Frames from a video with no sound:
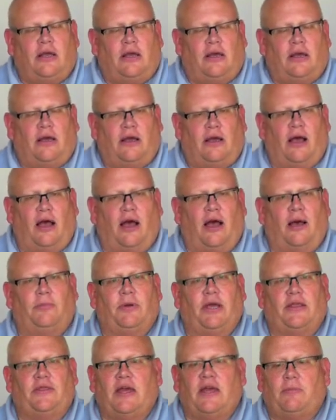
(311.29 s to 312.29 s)

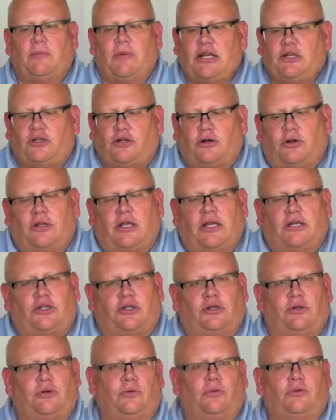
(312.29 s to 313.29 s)
And then make sure that
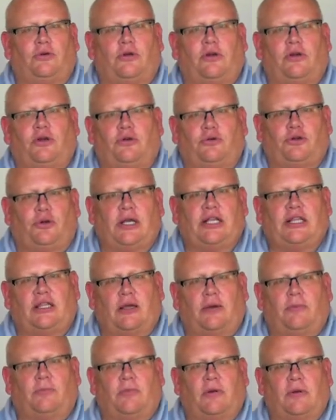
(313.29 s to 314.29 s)
you treat
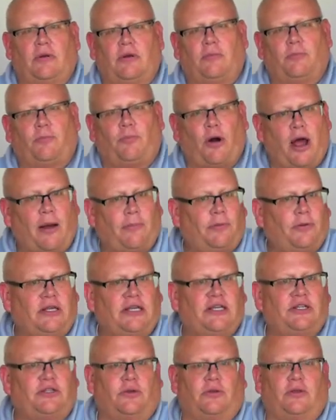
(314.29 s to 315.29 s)
them properly
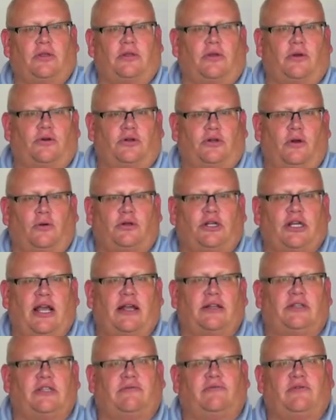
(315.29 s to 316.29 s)
so that there's no chance
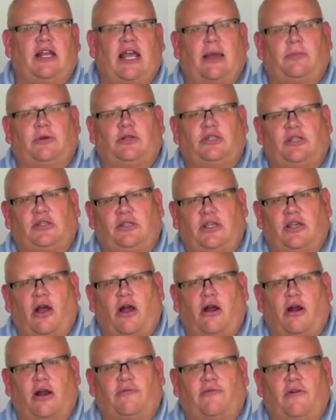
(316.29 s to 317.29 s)
of damaging the
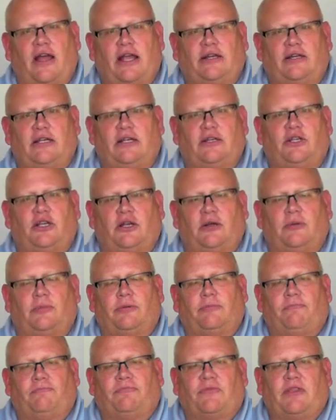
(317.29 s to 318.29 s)
RFID chip.
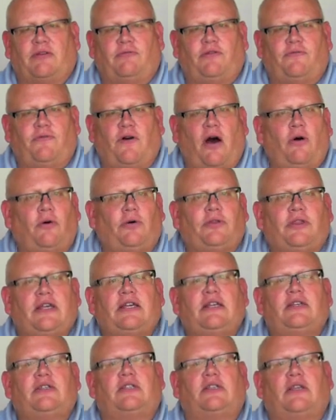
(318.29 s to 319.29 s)
If you follow
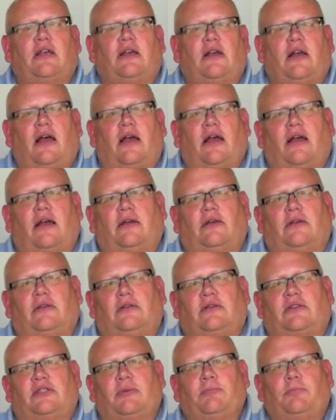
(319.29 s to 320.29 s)
these
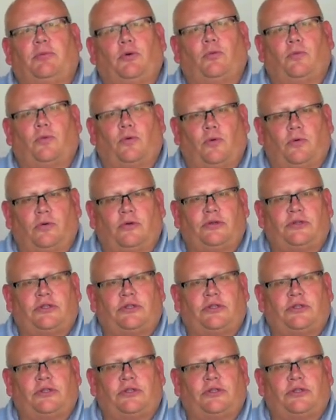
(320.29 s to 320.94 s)
simple rules,